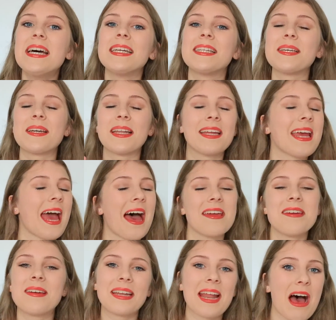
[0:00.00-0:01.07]
So you
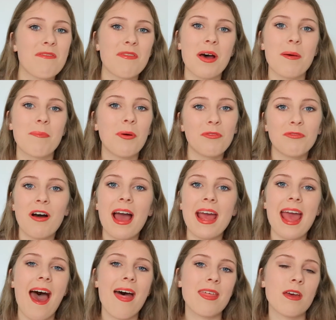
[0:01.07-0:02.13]
could have a
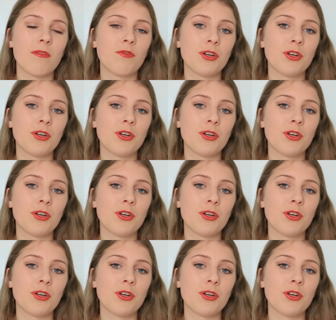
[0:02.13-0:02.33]
bonfire and then